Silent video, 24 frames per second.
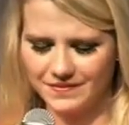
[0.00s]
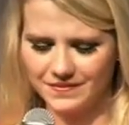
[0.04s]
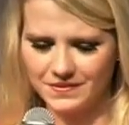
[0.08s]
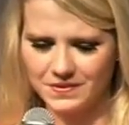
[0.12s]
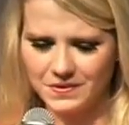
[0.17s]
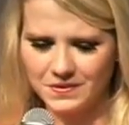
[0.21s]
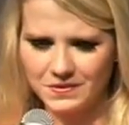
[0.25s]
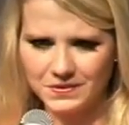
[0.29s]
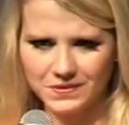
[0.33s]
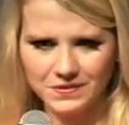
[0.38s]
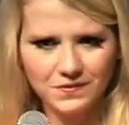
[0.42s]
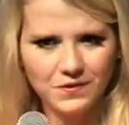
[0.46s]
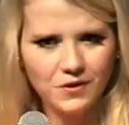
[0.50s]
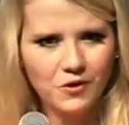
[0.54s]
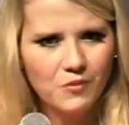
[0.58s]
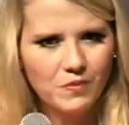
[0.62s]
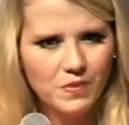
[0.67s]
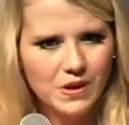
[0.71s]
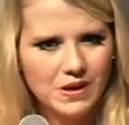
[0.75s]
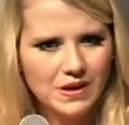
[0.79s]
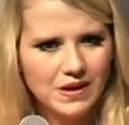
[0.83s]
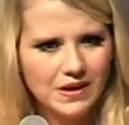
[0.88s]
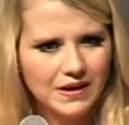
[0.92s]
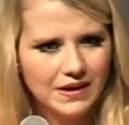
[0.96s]
those
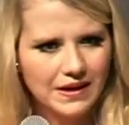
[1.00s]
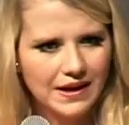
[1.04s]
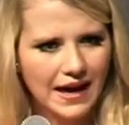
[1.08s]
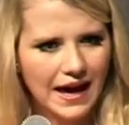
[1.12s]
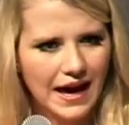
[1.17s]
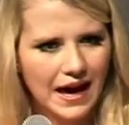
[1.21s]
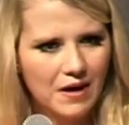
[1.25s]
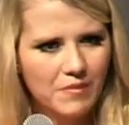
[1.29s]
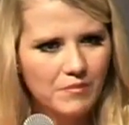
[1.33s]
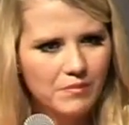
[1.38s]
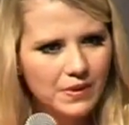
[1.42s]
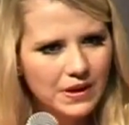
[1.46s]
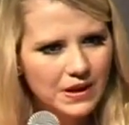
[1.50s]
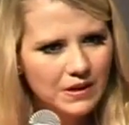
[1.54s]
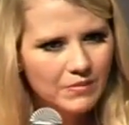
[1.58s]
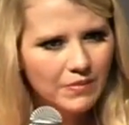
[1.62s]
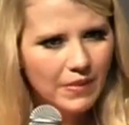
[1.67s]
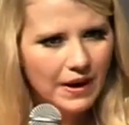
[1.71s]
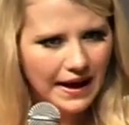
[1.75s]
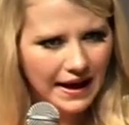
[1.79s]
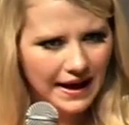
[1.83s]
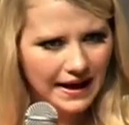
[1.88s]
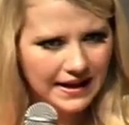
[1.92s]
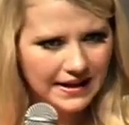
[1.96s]
foamy camping
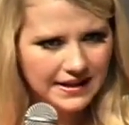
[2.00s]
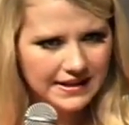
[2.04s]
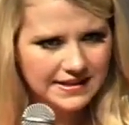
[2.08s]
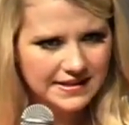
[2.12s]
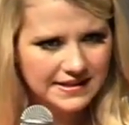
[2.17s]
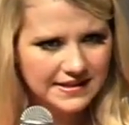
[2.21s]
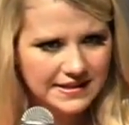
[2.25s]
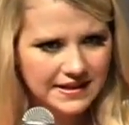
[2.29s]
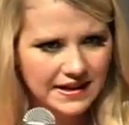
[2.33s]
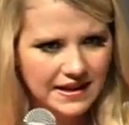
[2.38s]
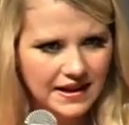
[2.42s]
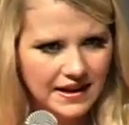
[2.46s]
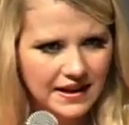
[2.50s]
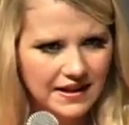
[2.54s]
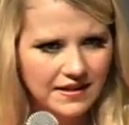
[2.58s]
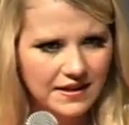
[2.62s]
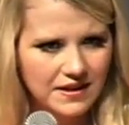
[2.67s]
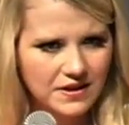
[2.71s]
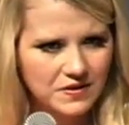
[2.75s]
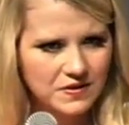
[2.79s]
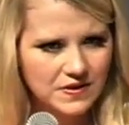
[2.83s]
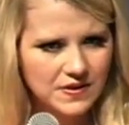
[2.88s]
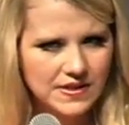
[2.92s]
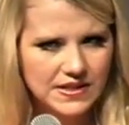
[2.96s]
pads
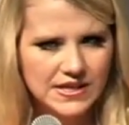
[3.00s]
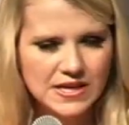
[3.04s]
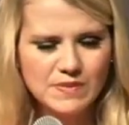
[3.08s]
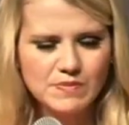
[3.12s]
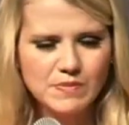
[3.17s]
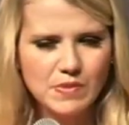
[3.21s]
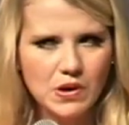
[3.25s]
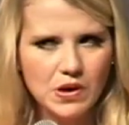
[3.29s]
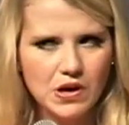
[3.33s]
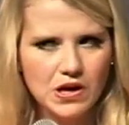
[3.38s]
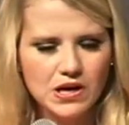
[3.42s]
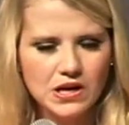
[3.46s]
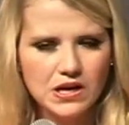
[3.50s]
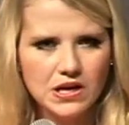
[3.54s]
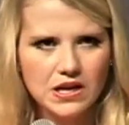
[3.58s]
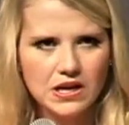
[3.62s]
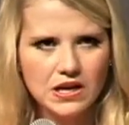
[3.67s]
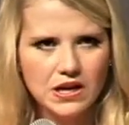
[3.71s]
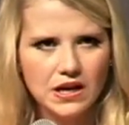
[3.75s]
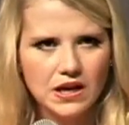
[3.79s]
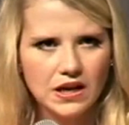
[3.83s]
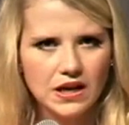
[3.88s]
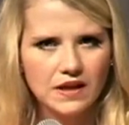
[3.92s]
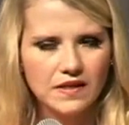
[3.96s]
that you sleep on
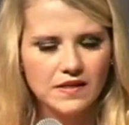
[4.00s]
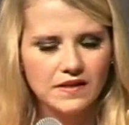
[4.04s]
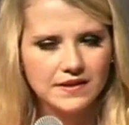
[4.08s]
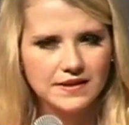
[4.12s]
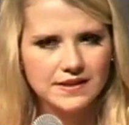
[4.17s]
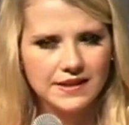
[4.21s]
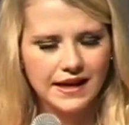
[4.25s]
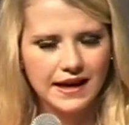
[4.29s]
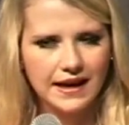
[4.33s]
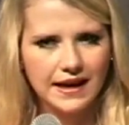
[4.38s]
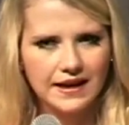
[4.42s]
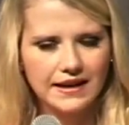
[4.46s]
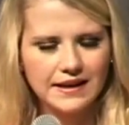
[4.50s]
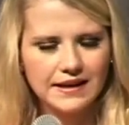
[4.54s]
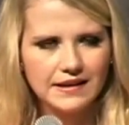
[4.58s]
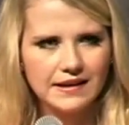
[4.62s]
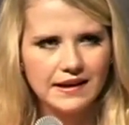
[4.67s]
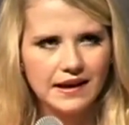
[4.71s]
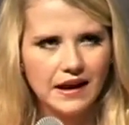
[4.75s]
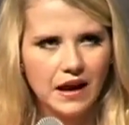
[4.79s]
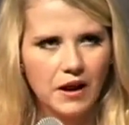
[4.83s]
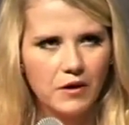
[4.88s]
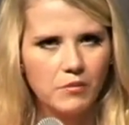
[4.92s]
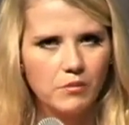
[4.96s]
in the tent.
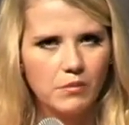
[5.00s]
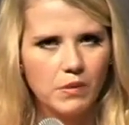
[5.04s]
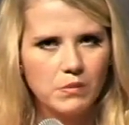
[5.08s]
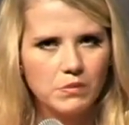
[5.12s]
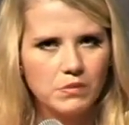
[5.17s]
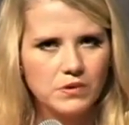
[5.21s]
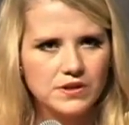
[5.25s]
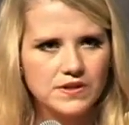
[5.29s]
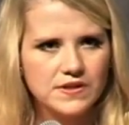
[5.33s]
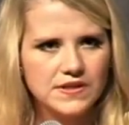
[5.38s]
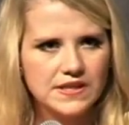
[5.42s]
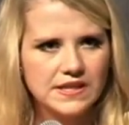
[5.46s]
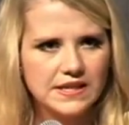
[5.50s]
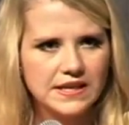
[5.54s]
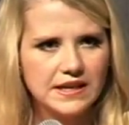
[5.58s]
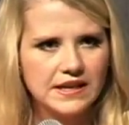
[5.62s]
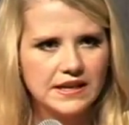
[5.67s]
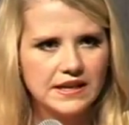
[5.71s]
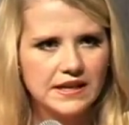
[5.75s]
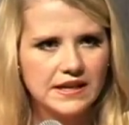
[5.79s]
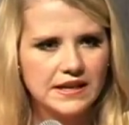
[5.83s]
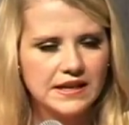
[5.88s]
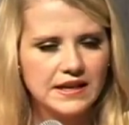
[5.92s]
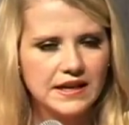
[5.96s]
And I remember
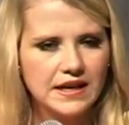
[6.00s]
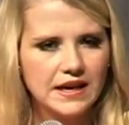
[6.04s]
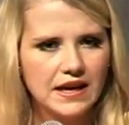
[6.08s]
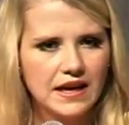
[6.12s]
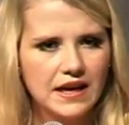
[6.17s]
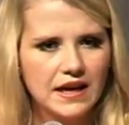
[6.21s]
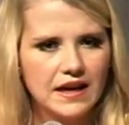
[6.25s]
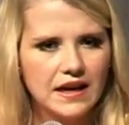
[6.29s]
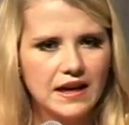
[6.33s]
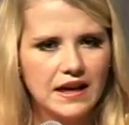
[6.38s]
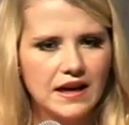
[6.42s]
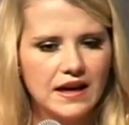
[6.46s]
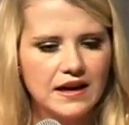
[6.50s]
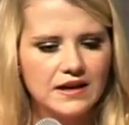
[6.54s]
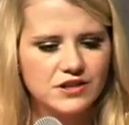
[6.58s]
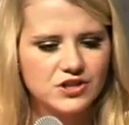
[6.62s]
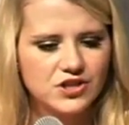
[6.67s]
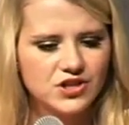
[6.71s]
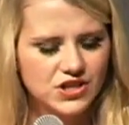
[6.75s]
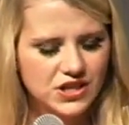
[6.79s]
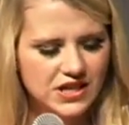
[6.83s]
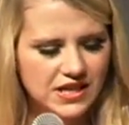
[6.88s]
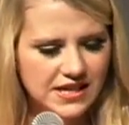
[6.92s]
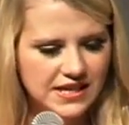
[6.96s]
seeing
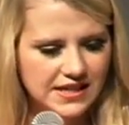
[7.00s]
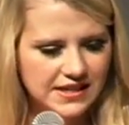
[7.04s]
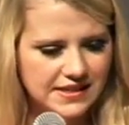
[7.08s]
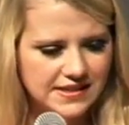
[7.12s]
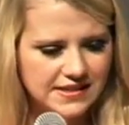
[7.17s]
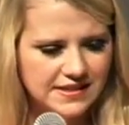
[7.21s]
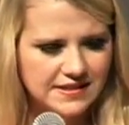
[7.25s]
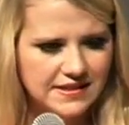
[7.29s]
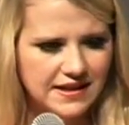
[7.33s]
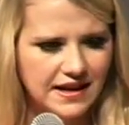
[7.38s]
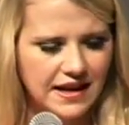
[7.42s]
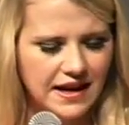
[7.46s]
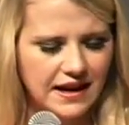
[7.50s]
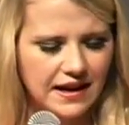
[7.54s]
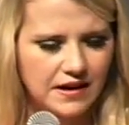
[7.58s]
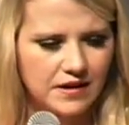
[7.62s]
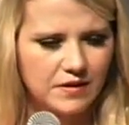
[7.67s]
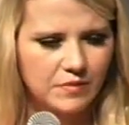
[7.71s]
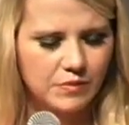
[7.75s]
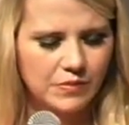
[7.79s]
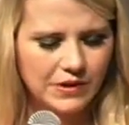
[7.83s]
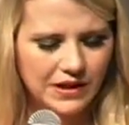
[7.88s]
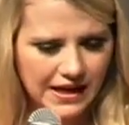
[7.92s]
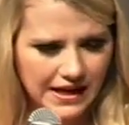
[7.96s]
sheets
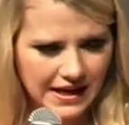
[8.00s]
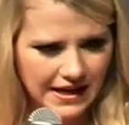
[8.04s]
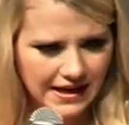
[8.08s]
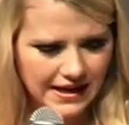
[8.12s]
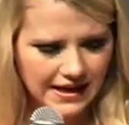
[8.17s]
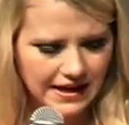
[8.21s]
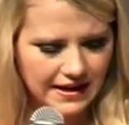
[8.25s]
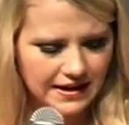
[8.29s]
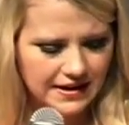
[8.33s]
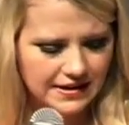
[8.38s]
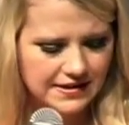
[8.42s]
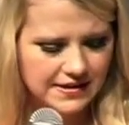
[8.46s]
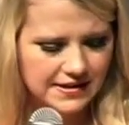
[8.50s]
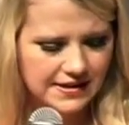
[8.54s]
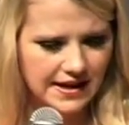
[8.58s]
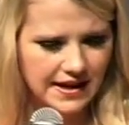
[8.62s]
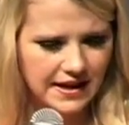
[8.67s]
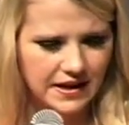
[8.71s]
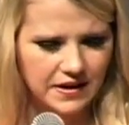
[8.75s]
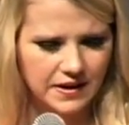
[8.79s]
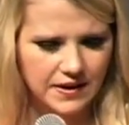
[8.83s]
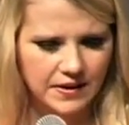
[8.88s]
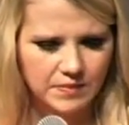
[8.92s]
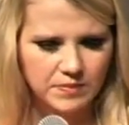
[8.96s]
and blankets
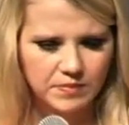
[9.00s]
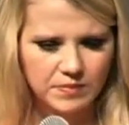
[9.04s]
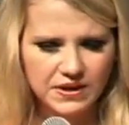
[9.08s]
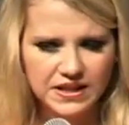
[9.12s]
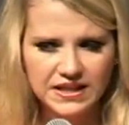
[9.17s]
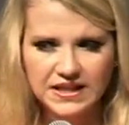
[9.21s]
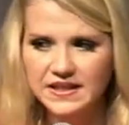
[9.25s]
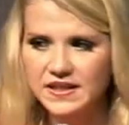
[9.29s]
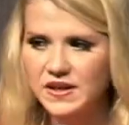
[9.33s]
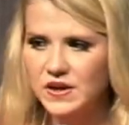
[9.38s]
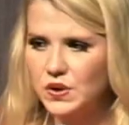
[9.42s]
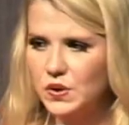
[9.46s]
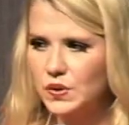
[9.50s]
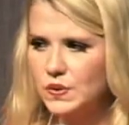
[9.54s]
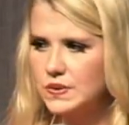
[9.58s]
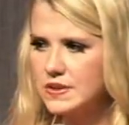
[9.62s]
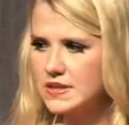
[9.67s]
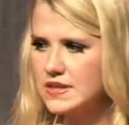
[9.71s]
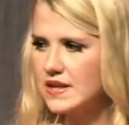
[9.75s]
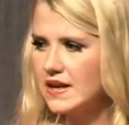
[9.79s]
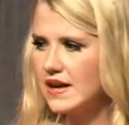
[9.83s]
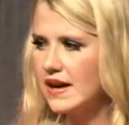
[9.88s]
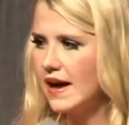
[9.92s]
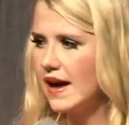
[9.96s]
and
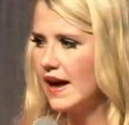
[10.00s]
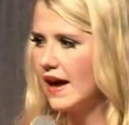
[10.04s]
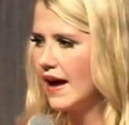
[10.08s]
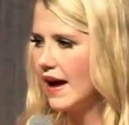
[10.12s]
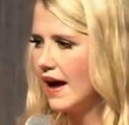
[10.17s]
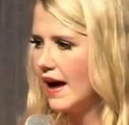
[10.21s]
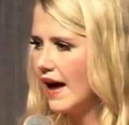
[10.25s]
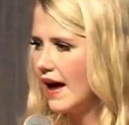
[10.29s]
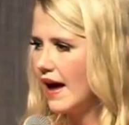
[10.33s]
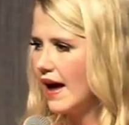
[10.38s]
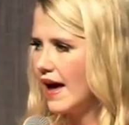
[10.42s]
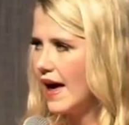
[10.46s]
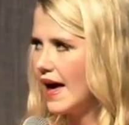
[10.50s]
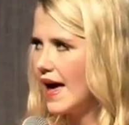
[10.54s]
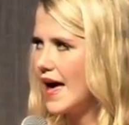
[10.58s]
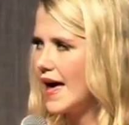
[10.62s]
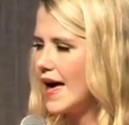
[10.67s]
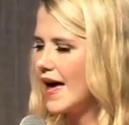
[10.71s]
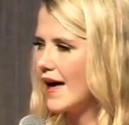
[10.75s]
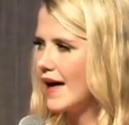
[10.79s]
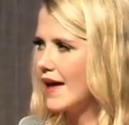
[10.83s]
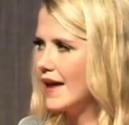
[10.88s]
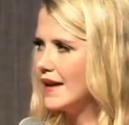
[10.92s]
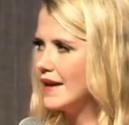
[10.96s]
pillows.
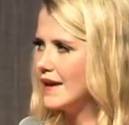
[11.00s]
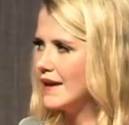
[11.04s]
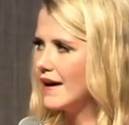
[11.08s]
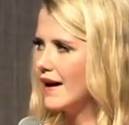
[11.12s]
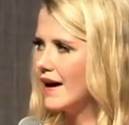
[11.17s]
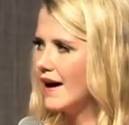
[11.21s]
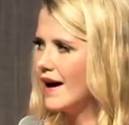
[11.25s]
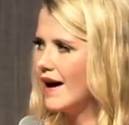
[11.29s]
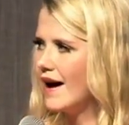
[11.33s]
And